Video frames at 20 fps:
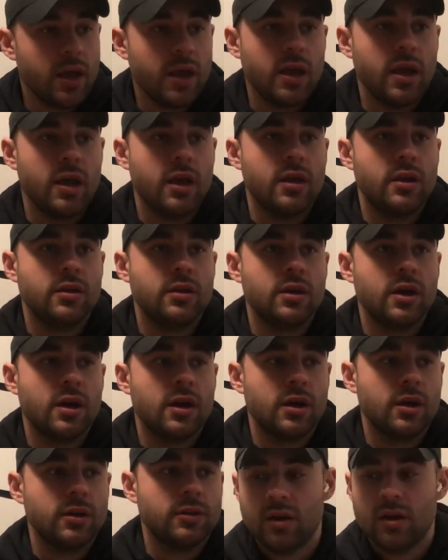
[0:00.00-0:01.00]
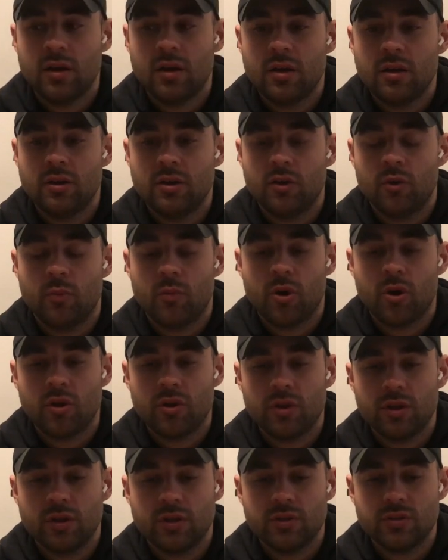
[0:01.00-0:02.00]
And, part
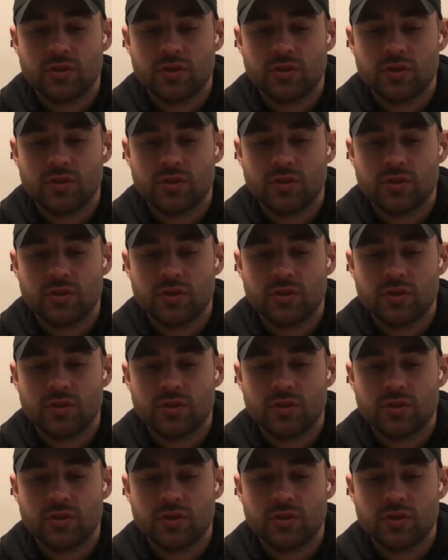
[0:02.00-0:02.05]
of the